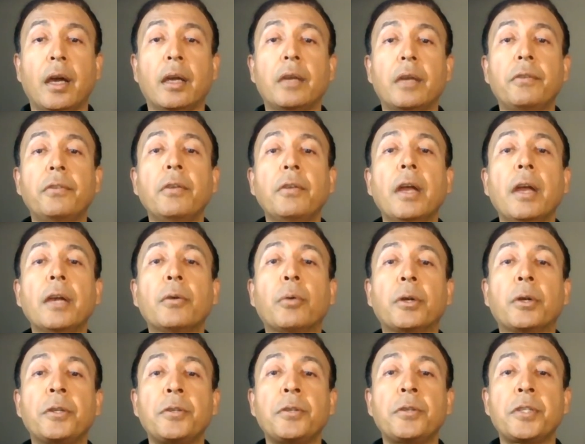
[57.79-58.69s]
If you like
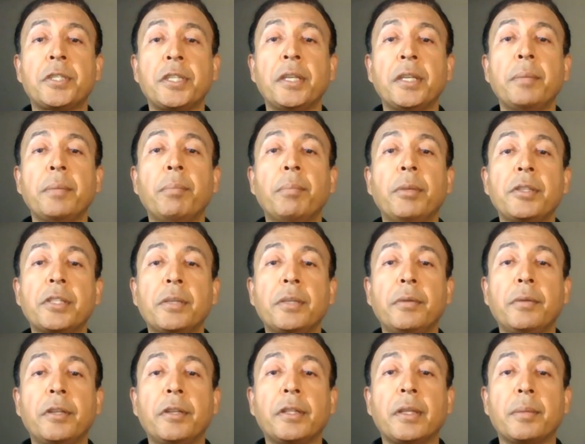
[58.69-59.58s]
what you see, please
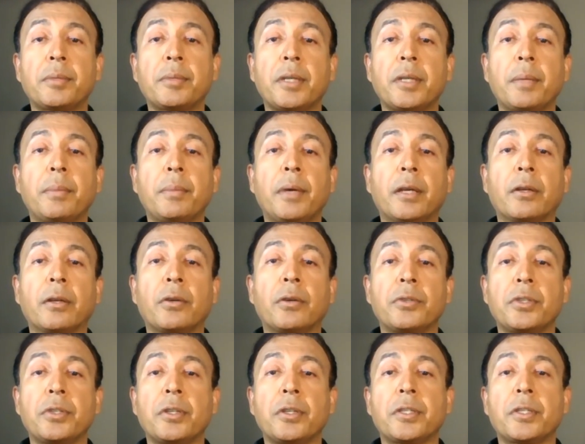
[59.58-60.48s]
give it a thumbs up and
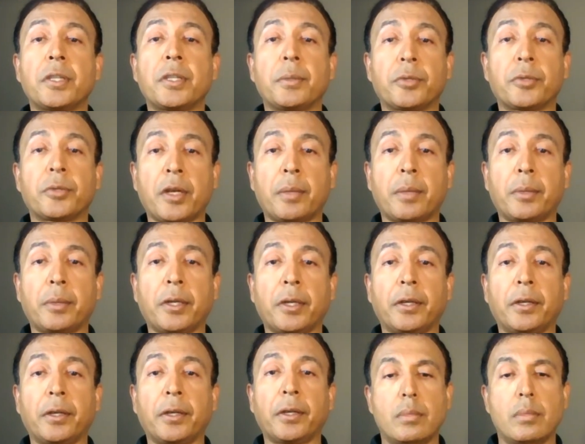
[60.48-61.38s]
consider
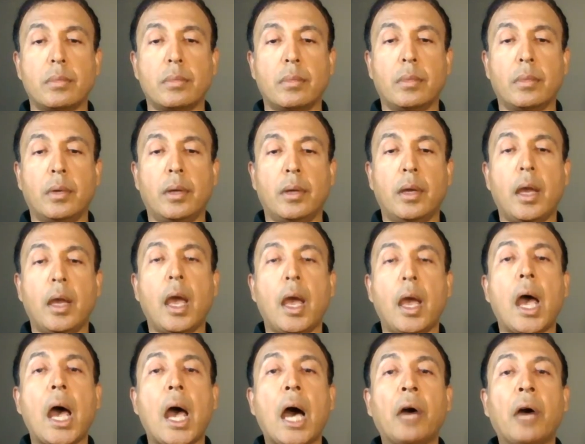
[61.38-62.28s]
subscribing.
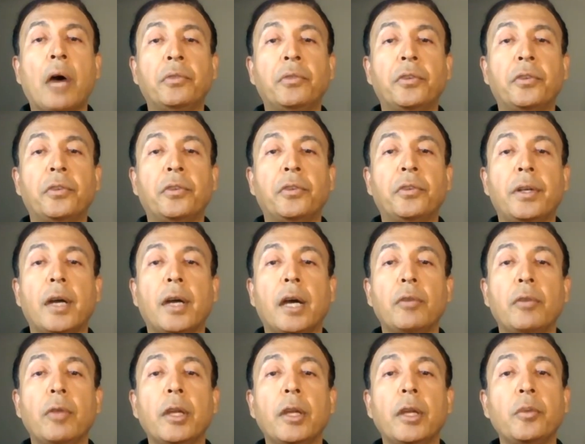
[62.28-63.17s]
However,
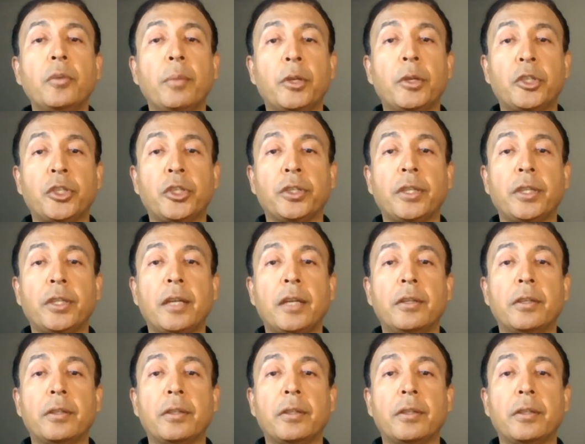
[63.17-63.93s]
I would like to mention that